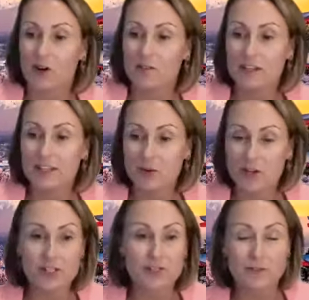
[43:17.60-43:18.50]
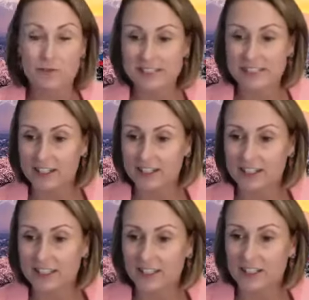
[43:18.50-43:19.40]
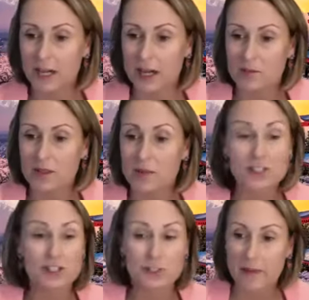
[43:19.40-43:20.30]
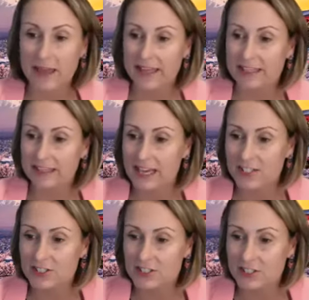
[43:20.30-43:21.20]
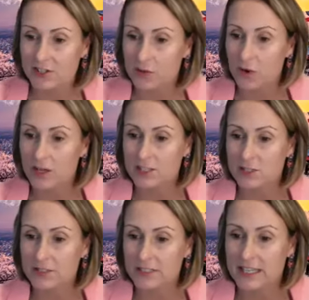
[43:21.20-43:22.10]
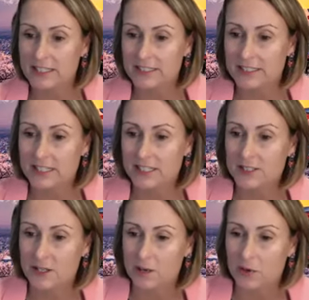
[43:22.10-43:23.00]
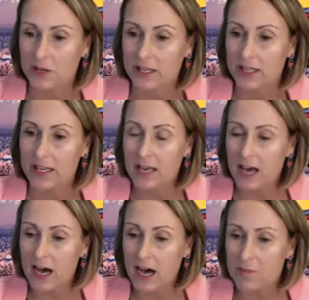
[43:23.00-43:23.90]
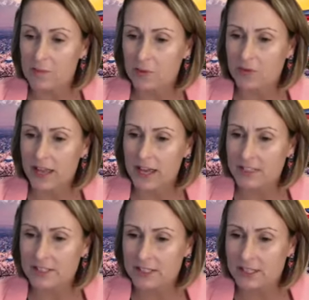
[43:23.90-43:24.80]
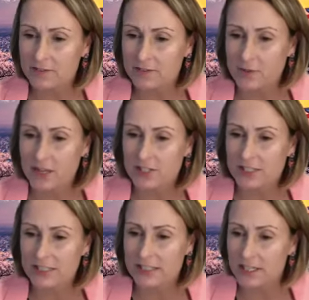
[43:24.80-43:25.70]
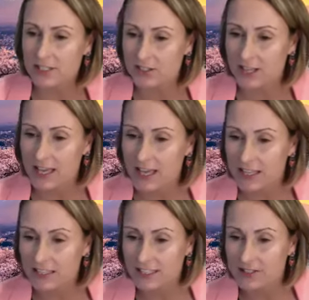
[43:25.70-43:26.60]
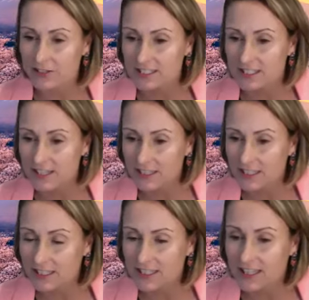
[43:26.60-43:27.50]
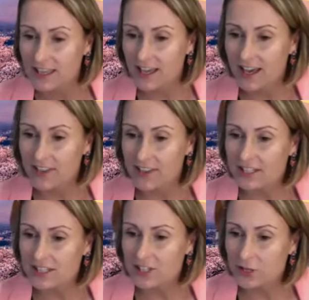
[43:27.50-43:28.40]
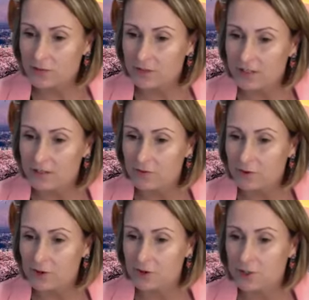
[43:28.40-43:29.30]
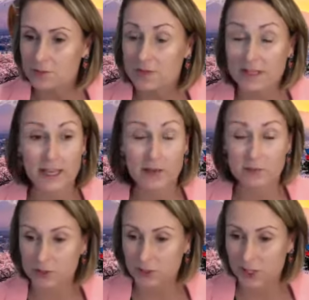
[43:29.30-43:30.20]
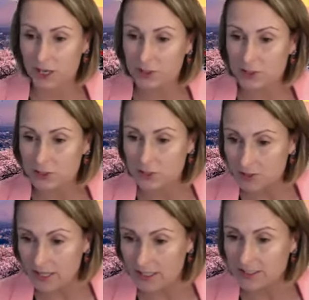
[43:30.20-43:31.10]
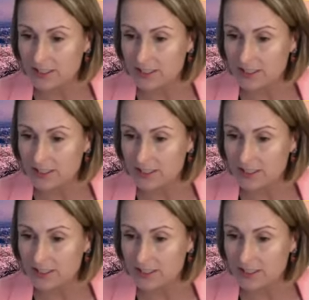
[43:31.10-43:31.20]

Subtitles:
I've got a question from Adele here. They went to Japan last year and they wanted to attend a tea ceremony, but when they asked at the information center at Hirosaki, they didn't know of any foreigners being able to do that.